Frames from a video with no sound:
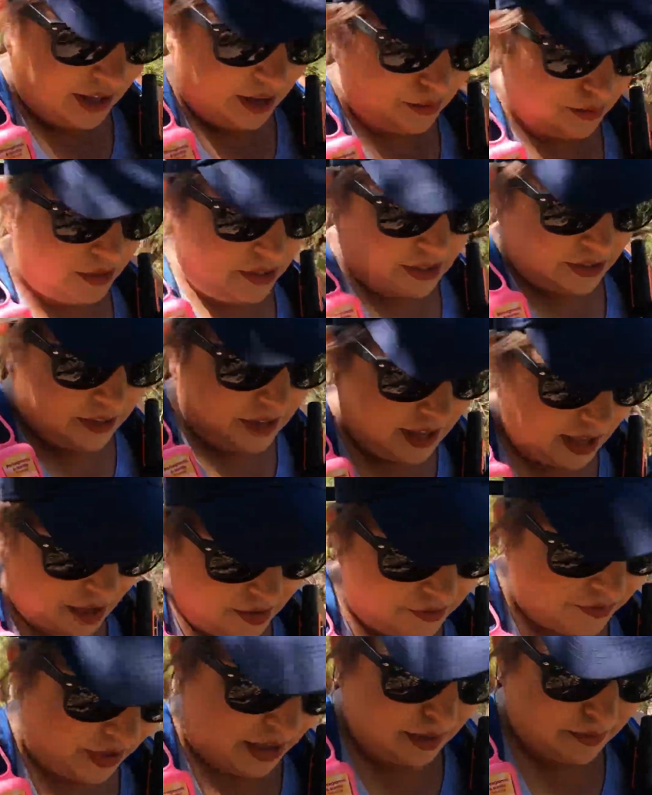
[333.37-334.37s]
we still
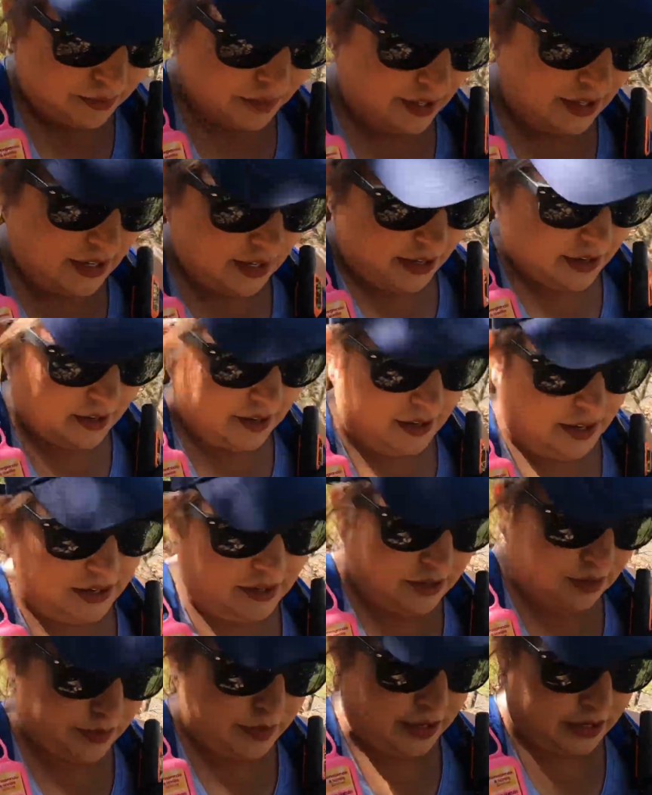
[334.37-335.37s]
have family here
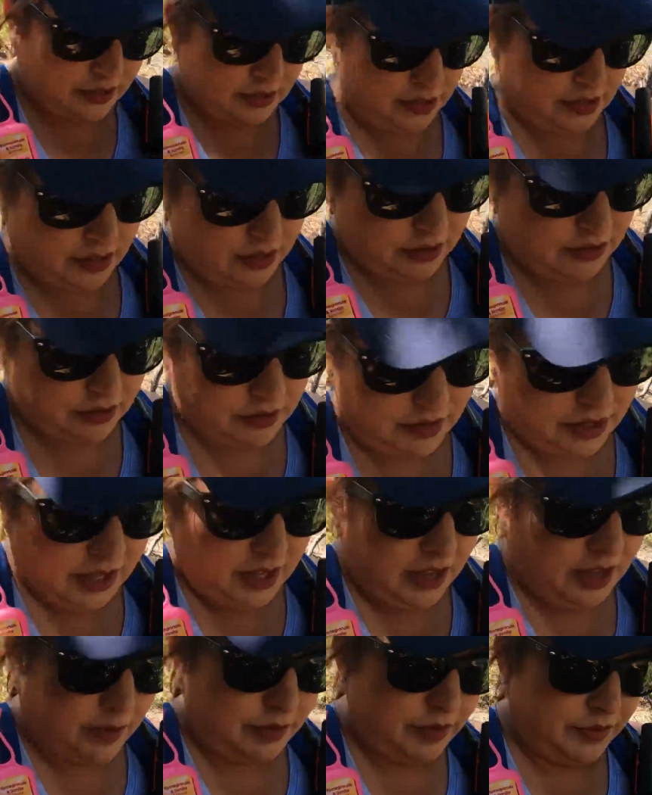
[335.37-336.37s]
in New Mexico, on
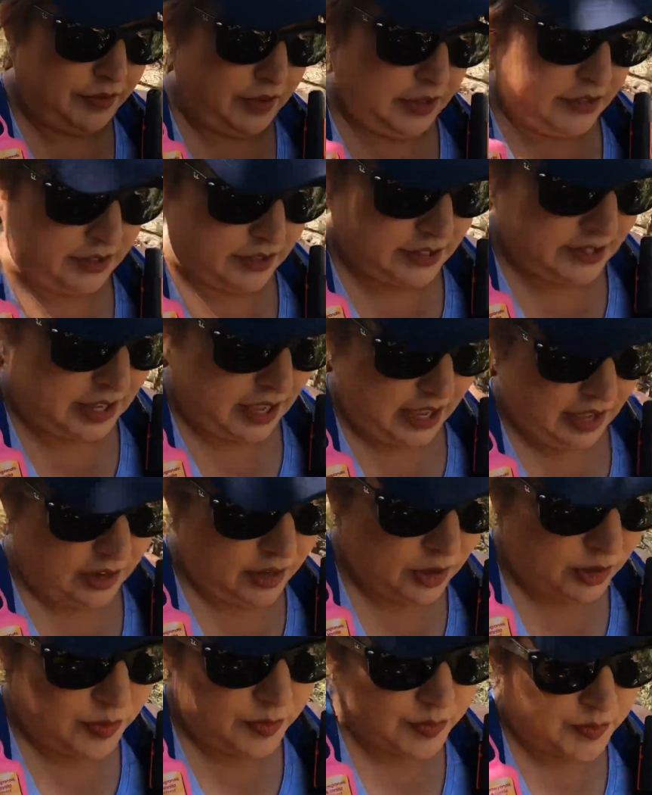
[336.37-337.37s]
my father's side.